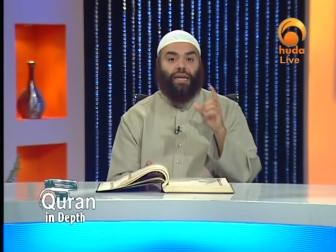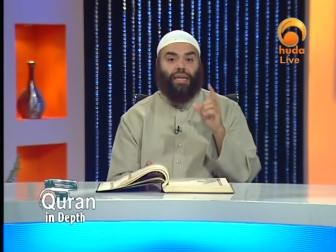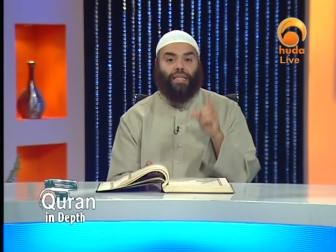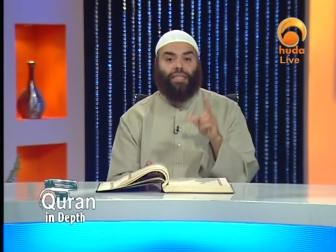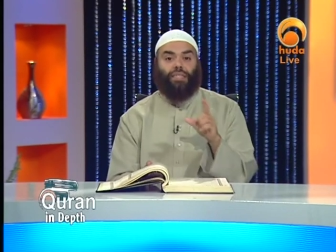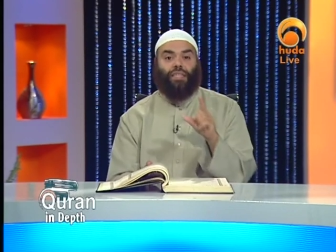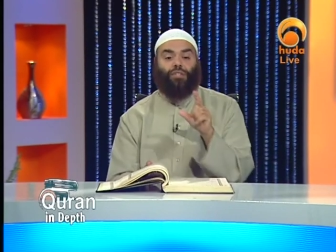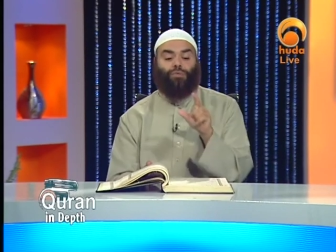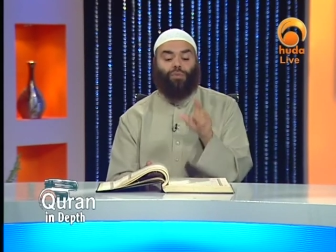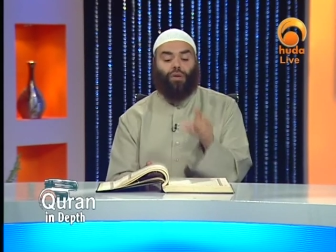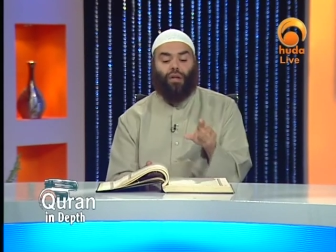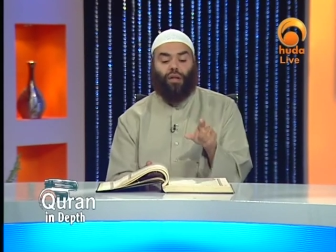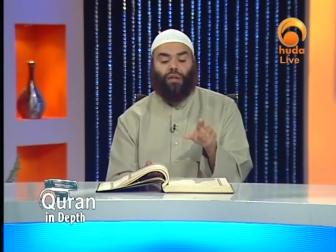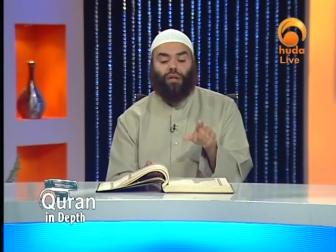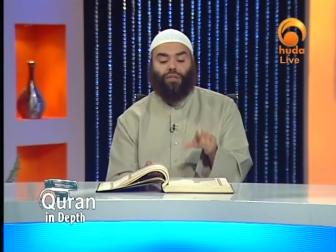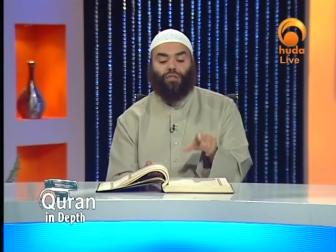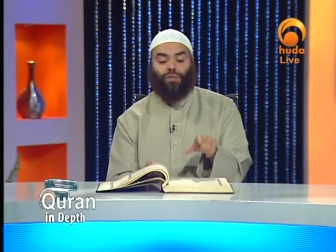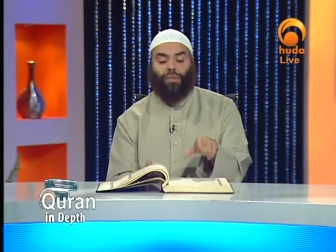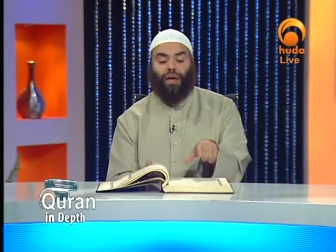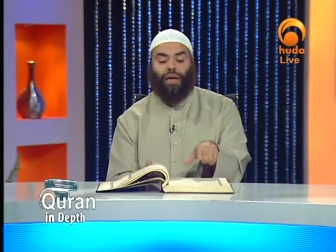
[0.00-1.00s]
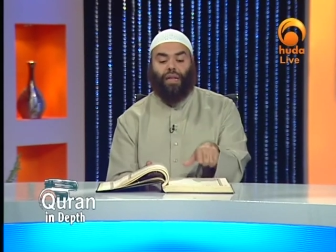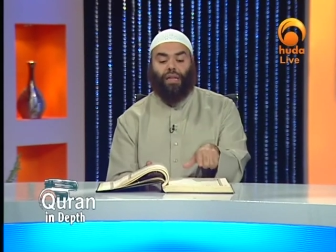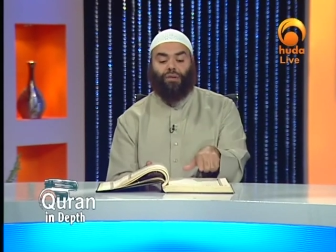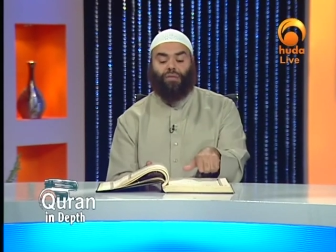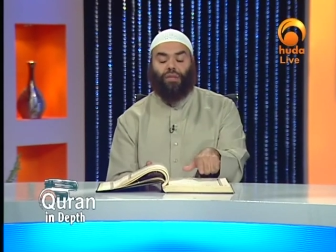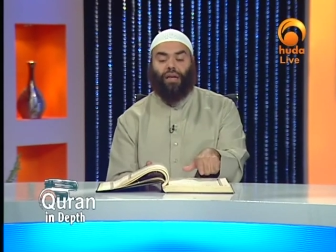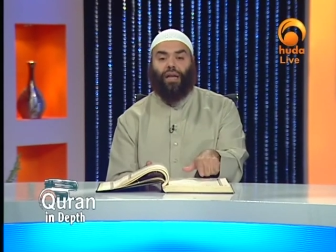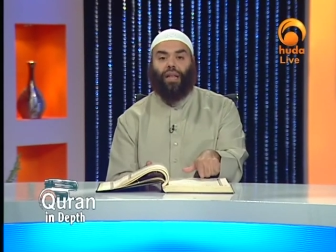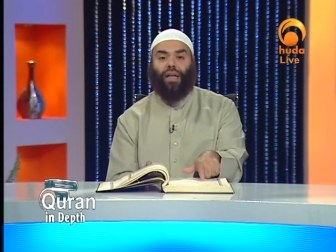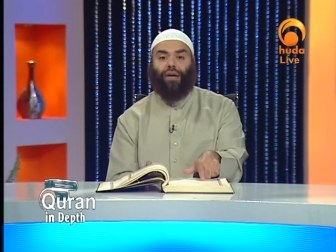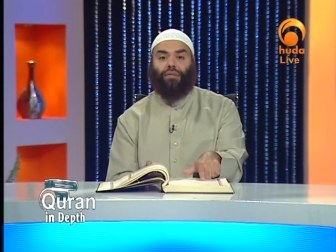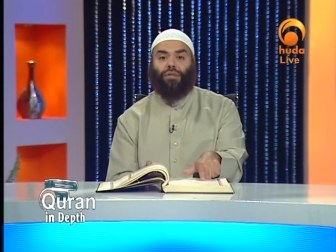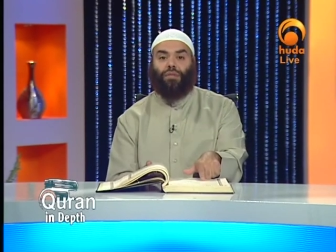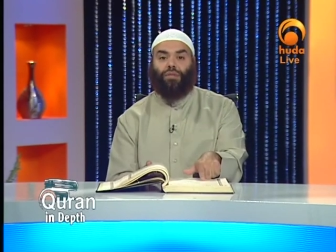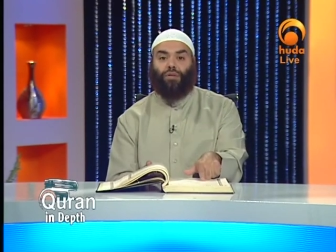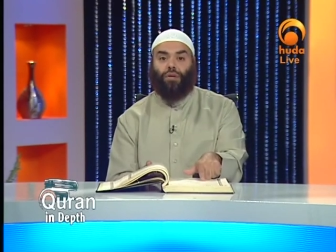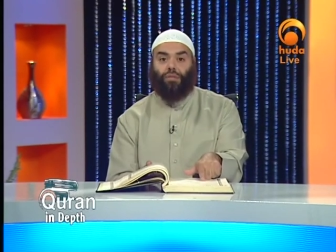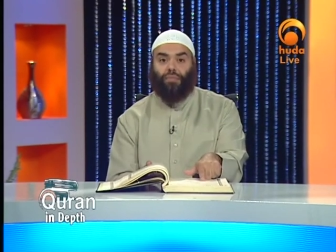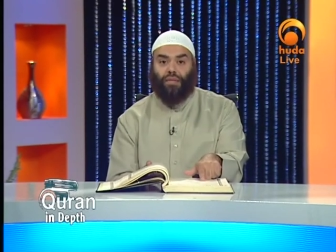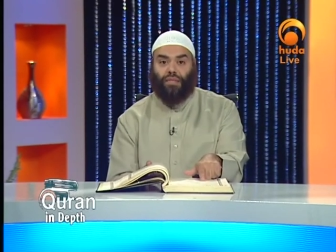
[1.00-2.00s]
This is what Allah subhanahu wa ta'ala
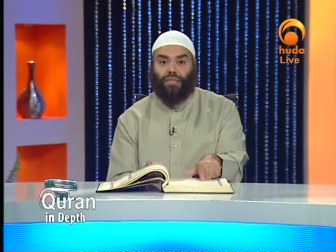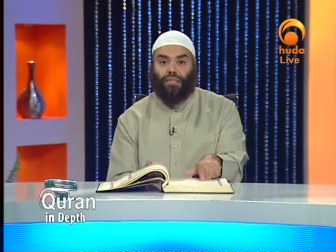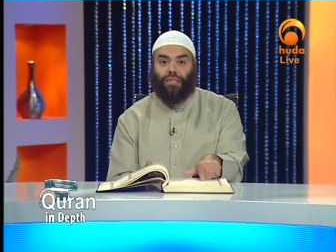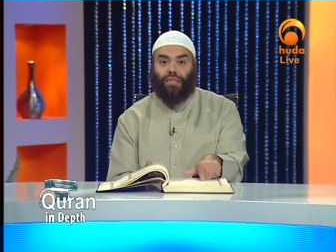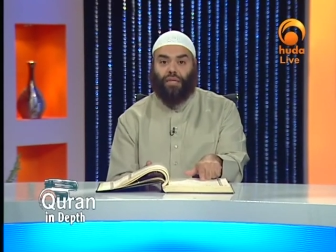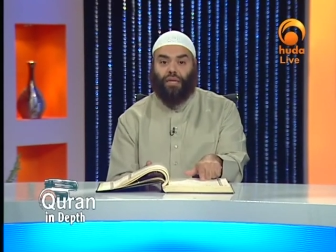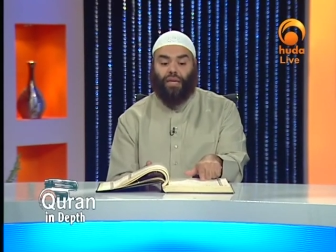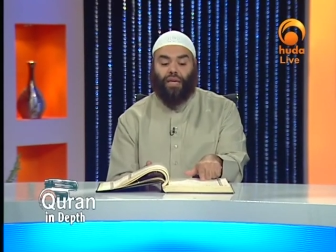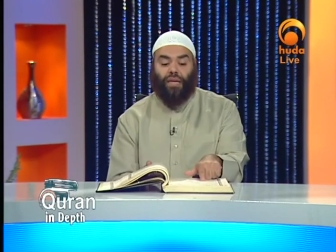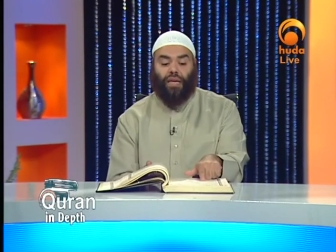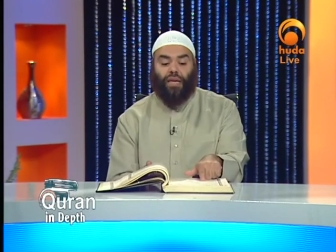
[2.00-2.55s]
wants from us.